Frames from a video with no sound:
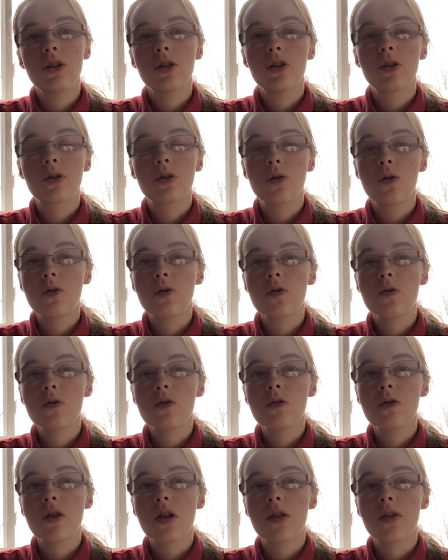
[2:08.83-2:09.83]
school,
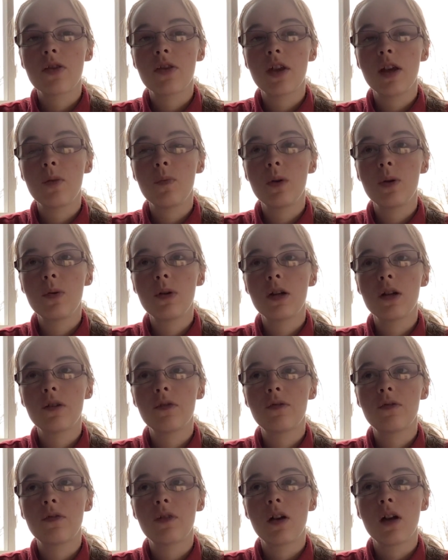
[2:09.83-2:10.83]
we would have
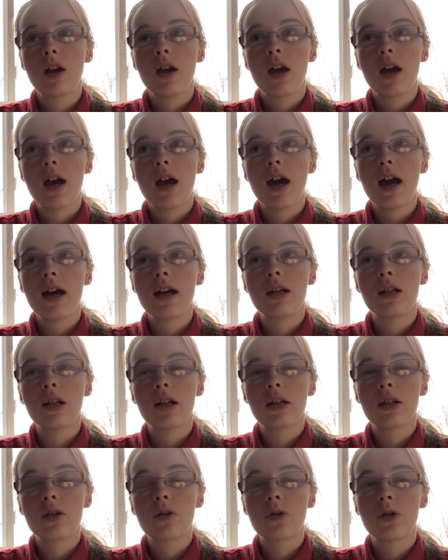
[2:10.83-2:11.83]
had
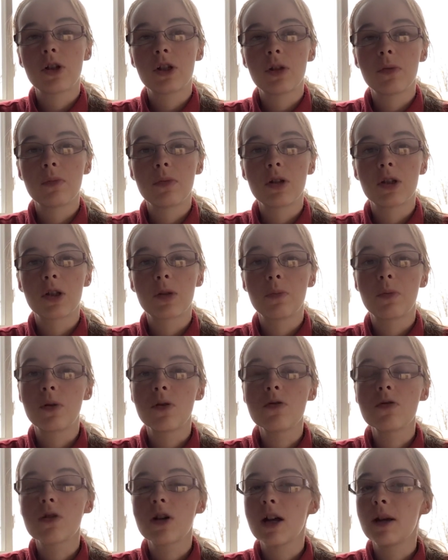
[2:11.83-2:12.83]
like a Christmas
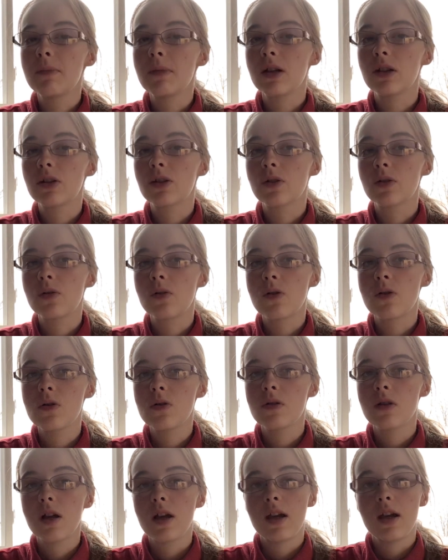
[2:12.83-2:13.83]
program at school.
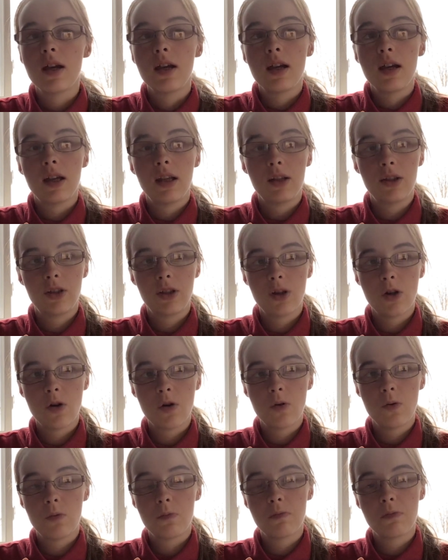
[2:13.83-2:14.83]
And
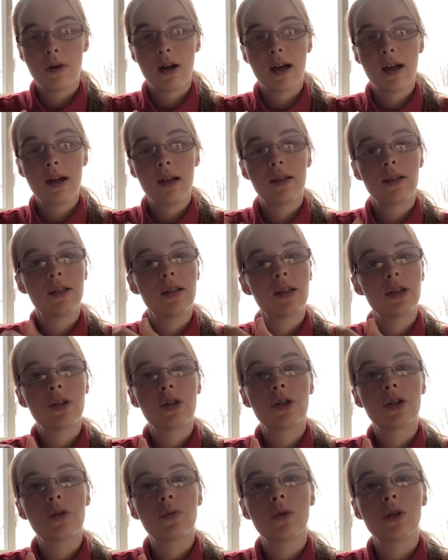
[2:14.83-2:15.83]
so my
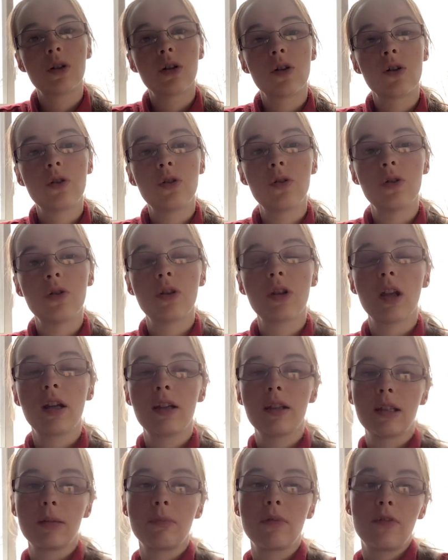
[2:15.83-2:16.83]
sisters will go to, like,
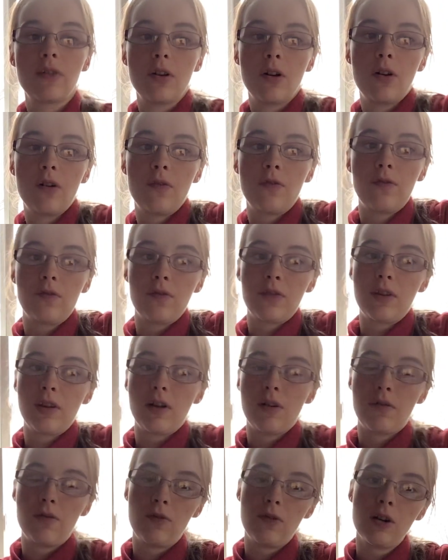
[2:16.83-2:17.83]
some of their
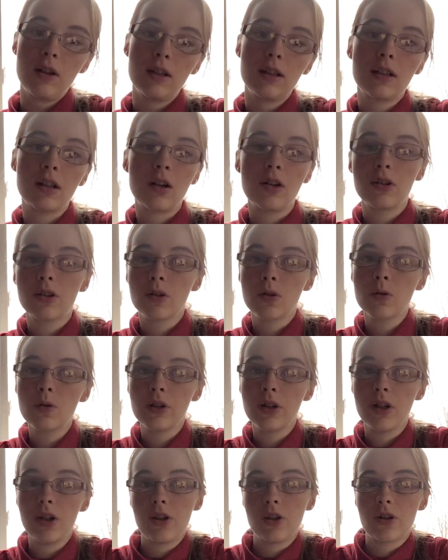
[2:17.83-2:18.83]
friends are school
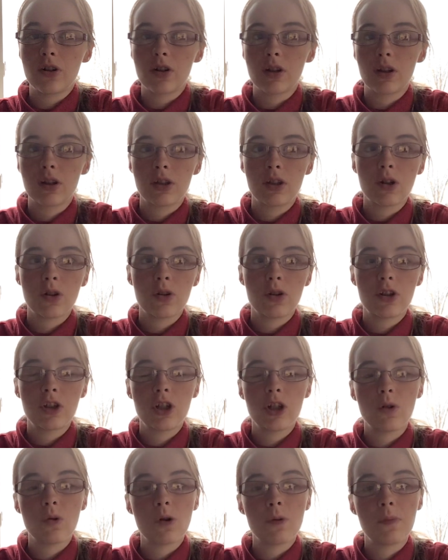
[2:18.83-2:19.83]
teachers, and so she
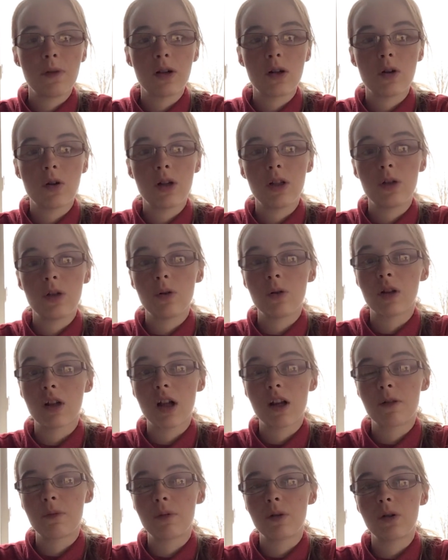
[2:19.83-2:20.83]
will be going to a lot
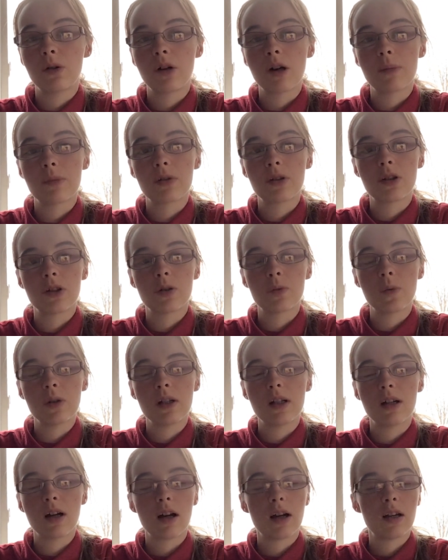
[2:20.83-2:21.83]
of programs this week.
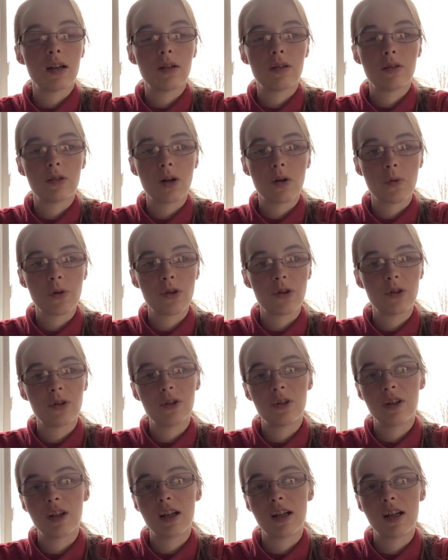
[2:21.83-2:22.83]
I talked with her
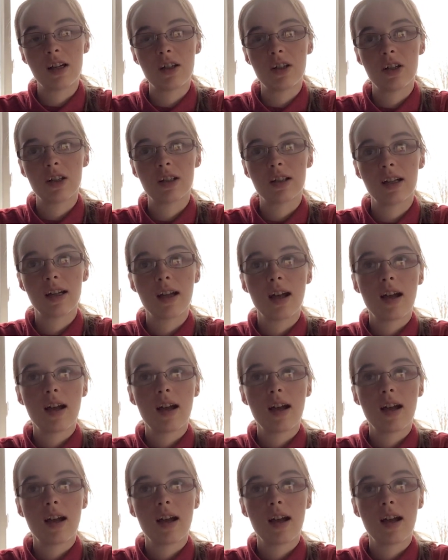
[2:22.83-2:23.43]
today, and she's like,